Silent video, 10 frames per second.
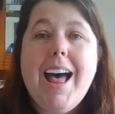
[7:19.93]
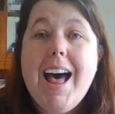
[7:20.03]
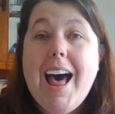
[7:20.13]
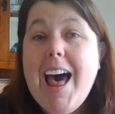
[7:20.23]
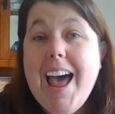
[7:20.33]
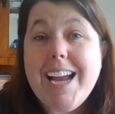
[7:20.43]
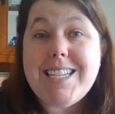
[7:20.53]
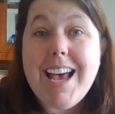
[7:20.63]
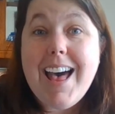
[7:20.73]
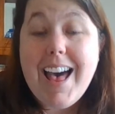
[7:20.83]

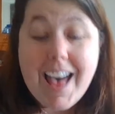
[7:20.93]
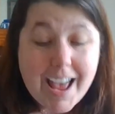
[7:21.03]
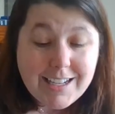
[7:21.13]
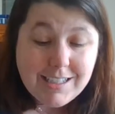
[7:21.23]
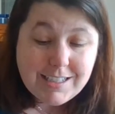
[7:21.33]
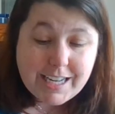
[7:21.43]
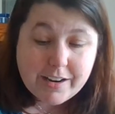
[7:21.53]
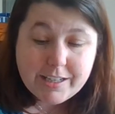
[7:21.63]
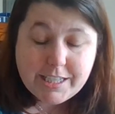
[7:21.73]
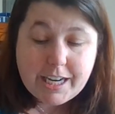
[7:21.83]
Hi, Todd,
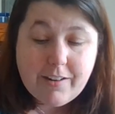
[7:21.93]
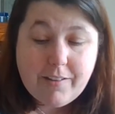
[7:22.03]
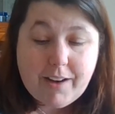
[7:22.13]
shouted Sherry